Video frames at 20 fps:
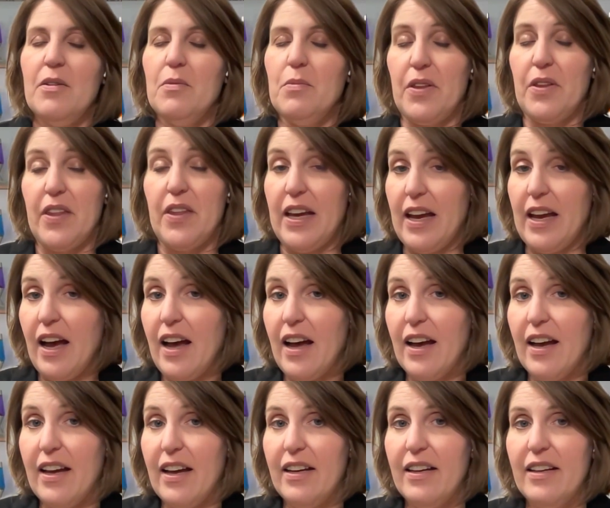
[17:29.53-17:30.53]
With
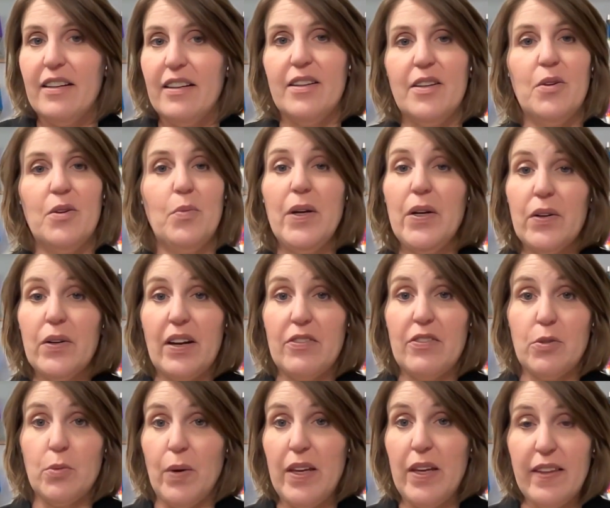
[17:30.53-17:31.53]
AI, we don't have
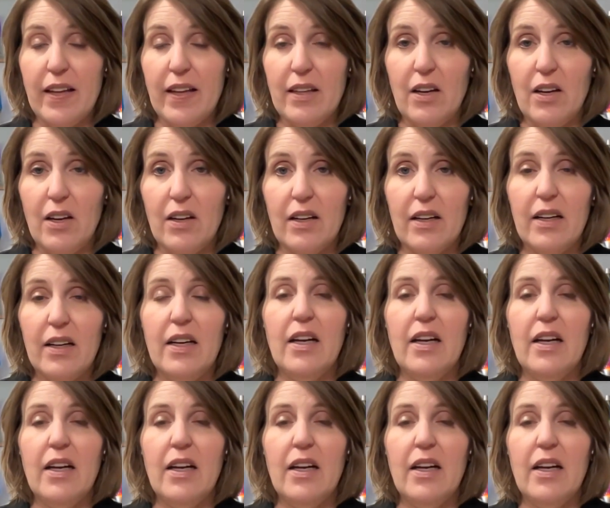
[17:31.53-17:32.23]
to wait that long.